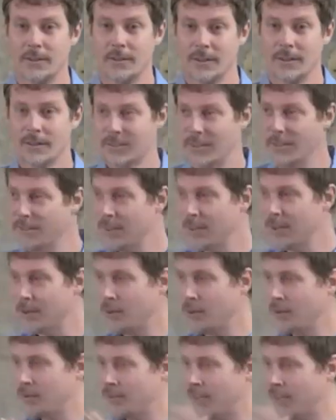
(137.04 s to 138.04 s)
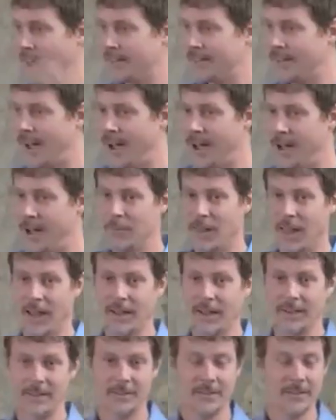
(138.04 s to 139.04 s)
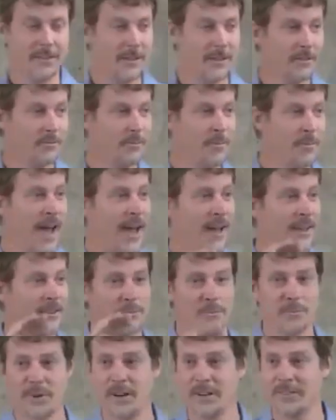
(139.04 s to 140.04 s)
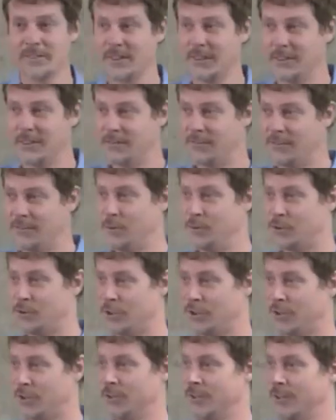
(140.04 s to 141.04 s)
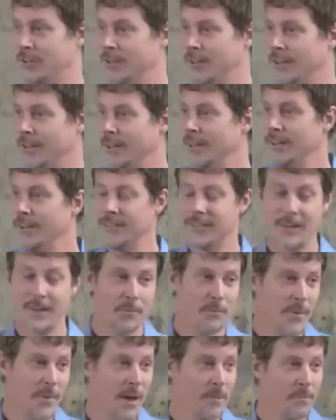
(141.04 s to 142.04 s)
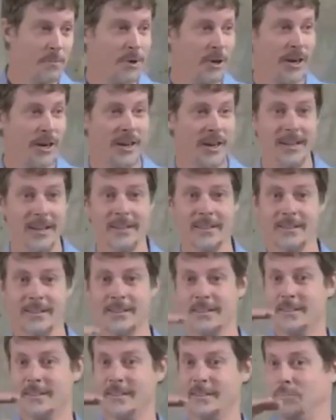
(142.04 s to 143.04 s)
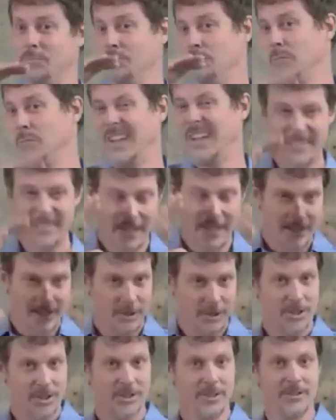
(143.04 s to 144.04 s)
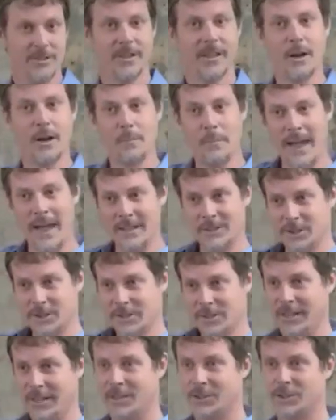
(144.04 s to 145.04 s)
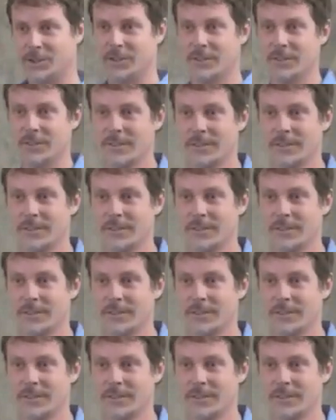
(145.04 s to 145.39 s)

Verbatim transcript: Because even though there's that timeline of past, present, and future, say memory, attention, and imagination,